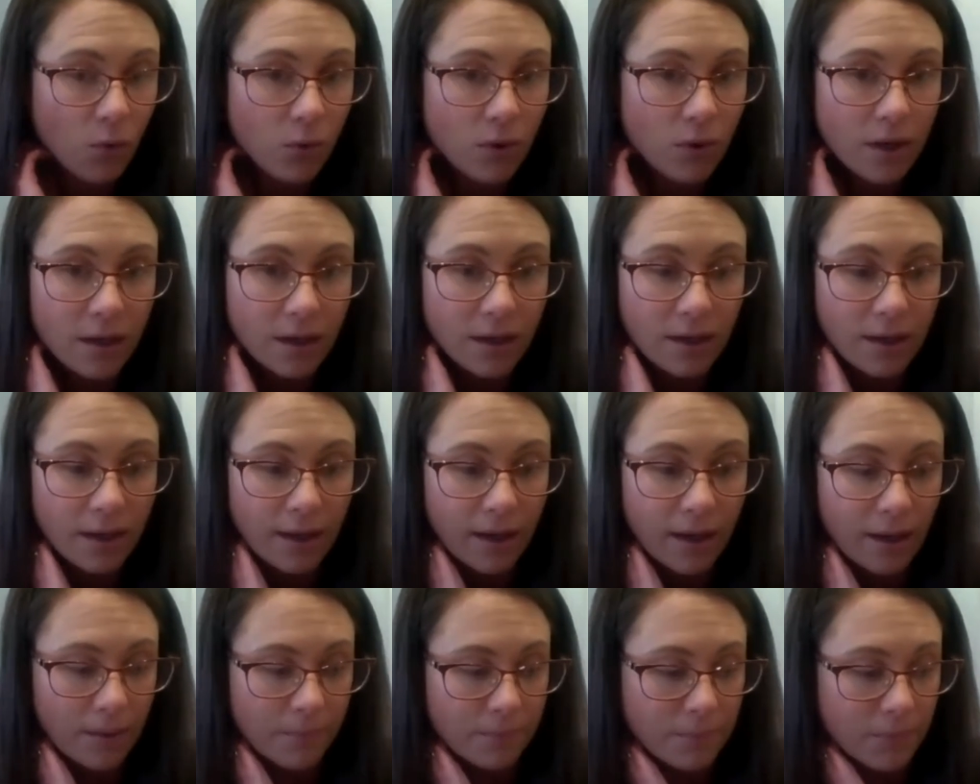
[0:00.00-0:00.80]

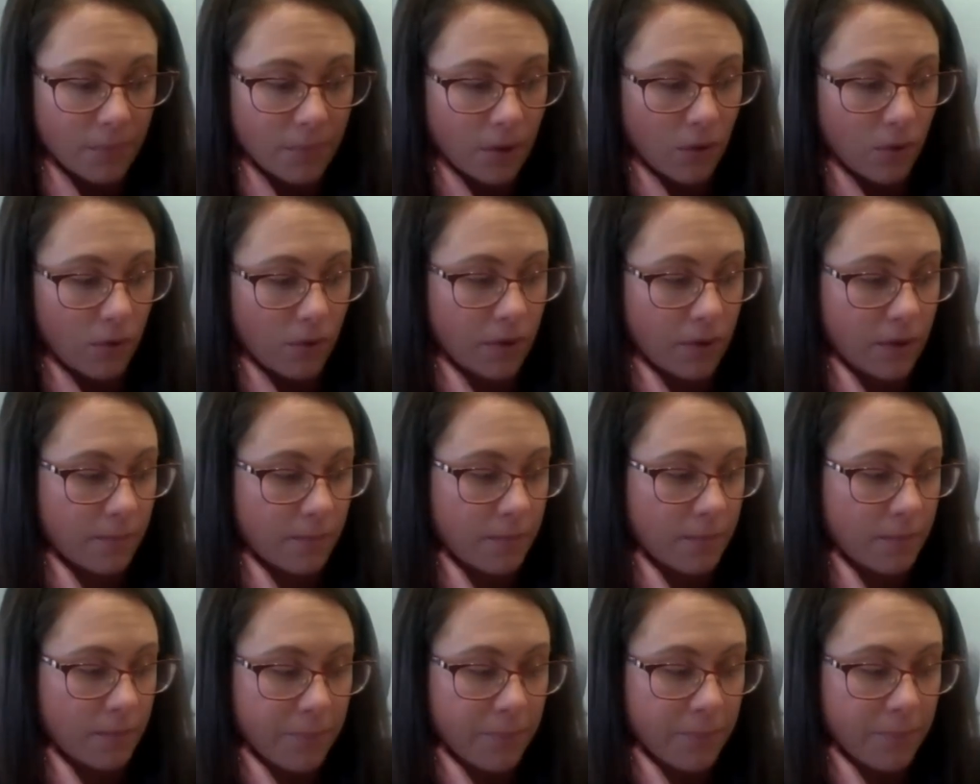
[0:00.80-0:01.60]
a
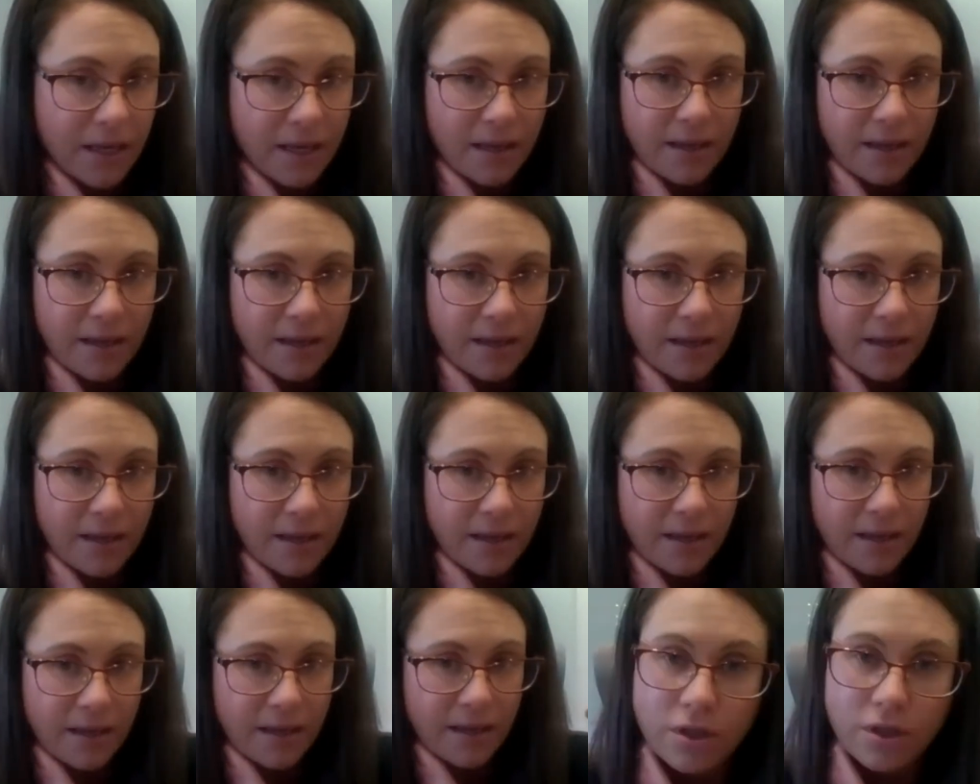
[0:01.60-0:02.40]
bean
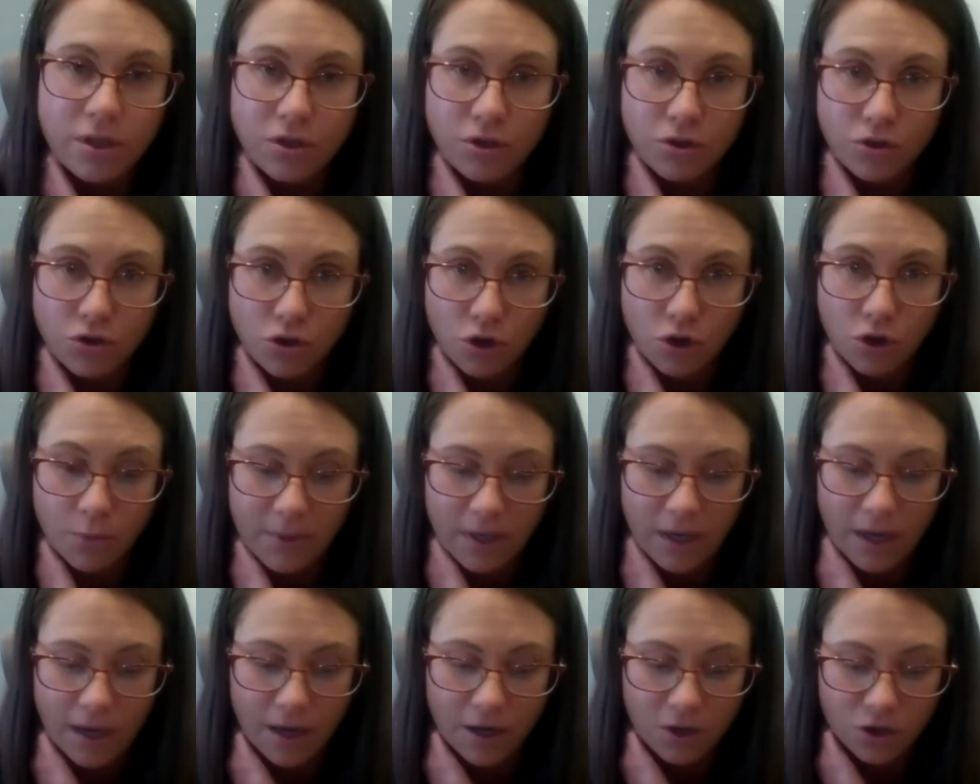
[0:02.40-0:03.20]
counter to
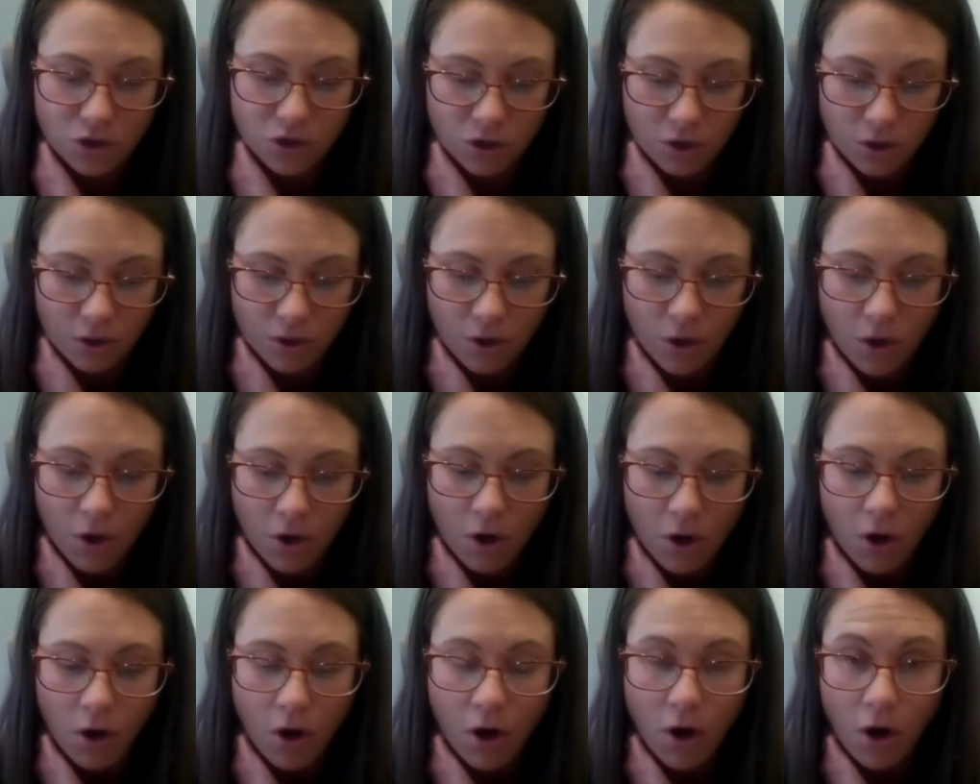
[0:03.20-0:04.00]
do the
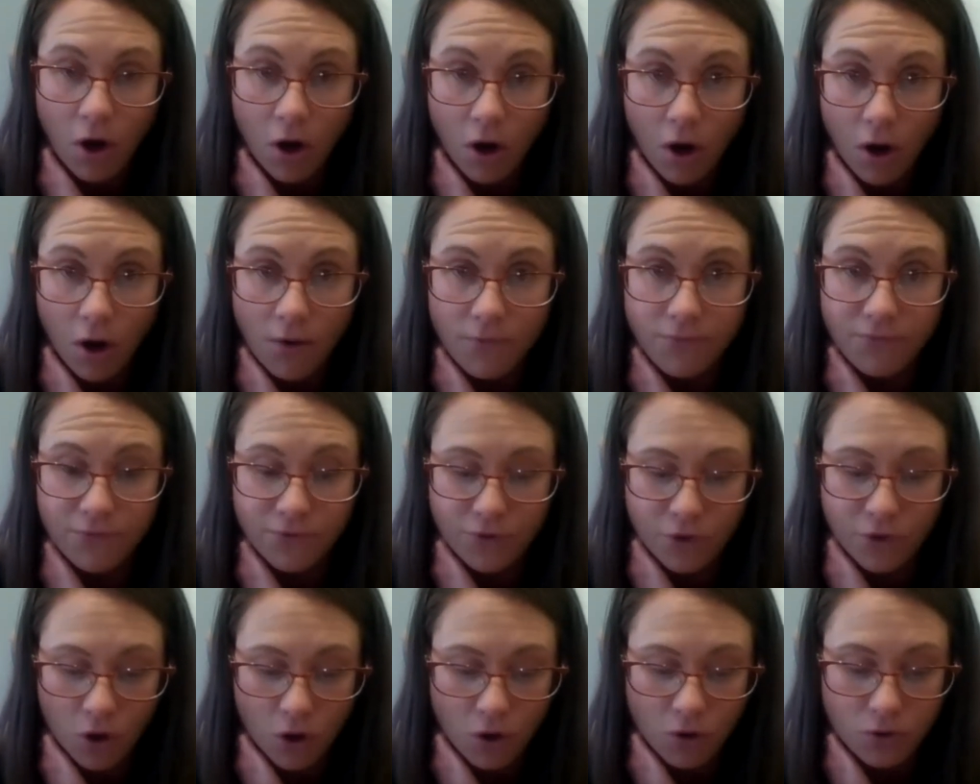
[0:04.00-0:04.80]
determination
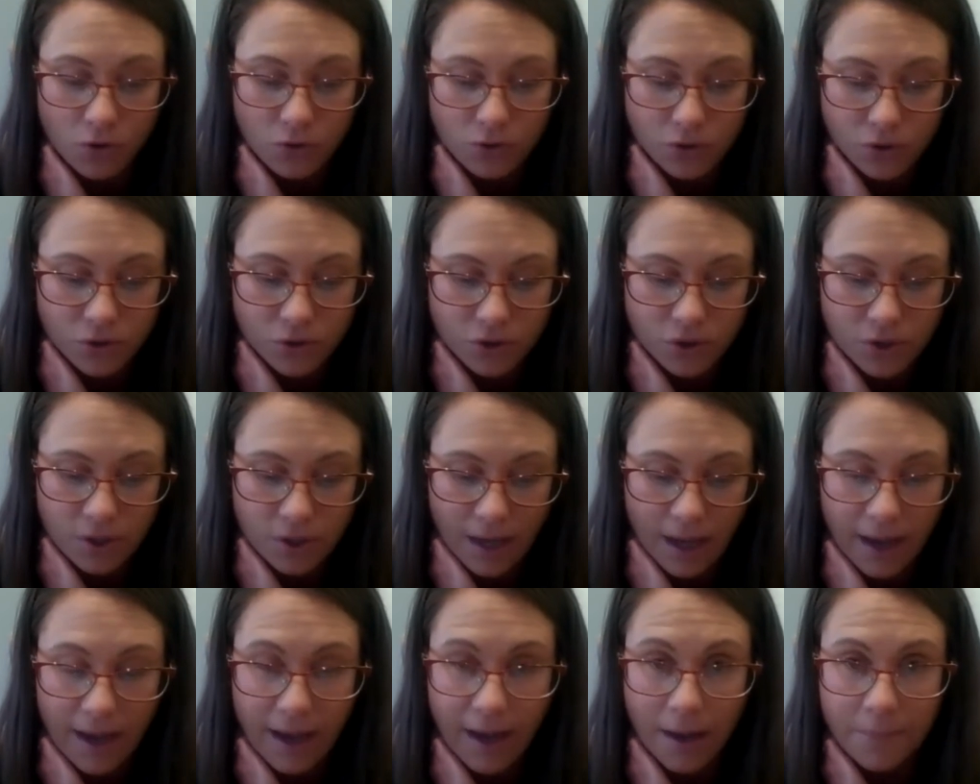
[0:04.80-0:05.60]
of
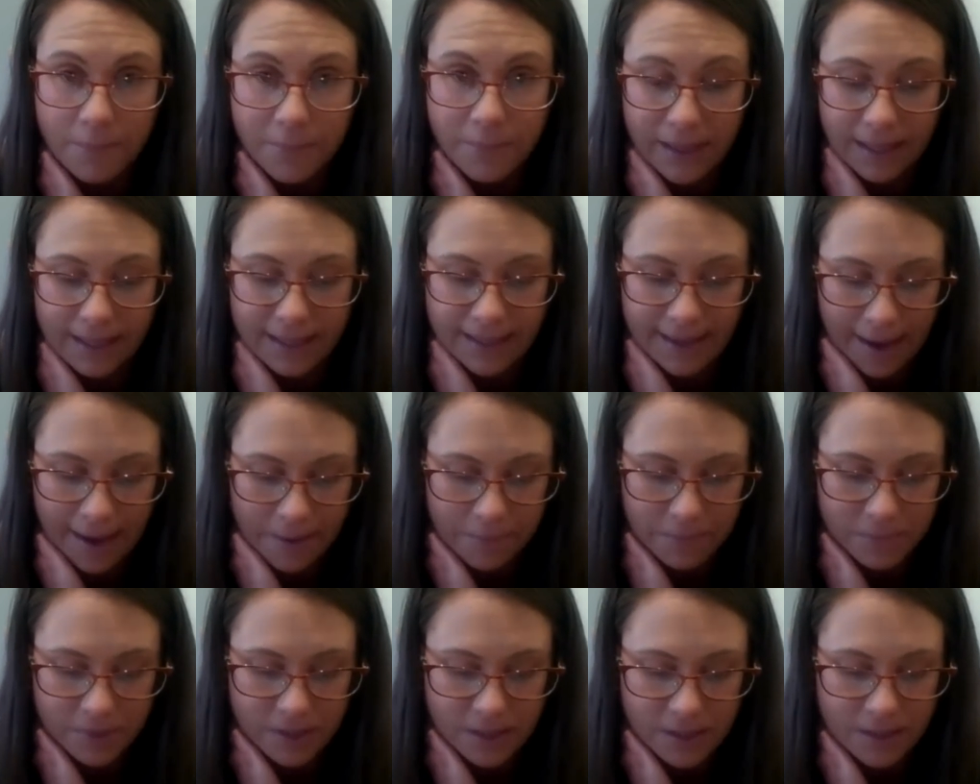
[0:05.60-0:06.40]
those
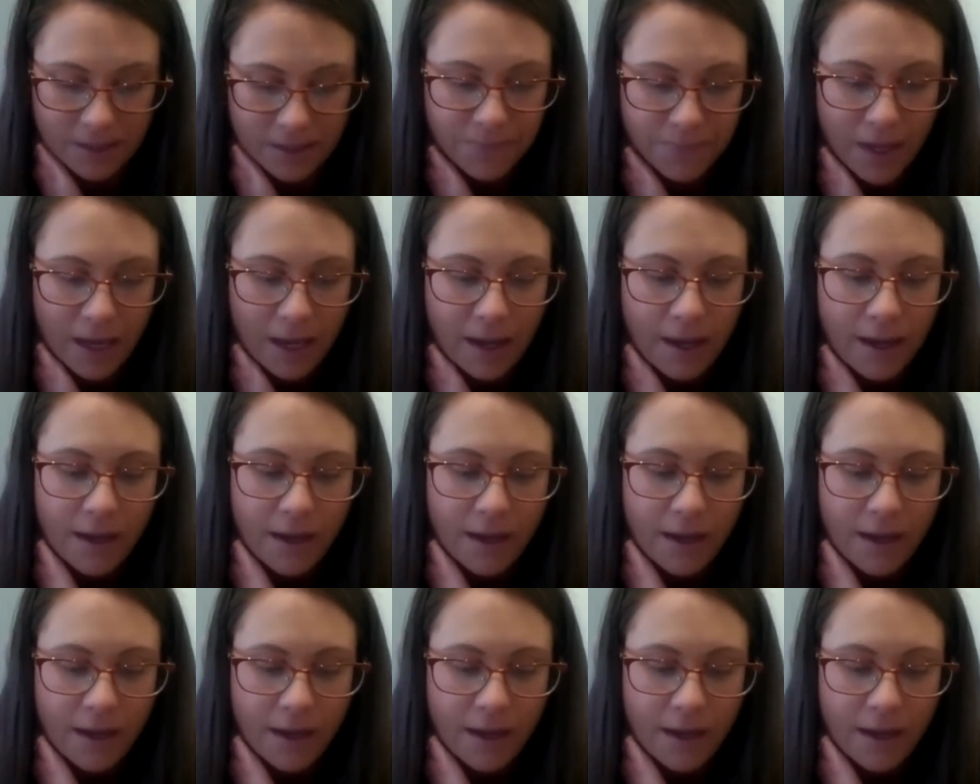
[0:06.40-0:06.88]
claims.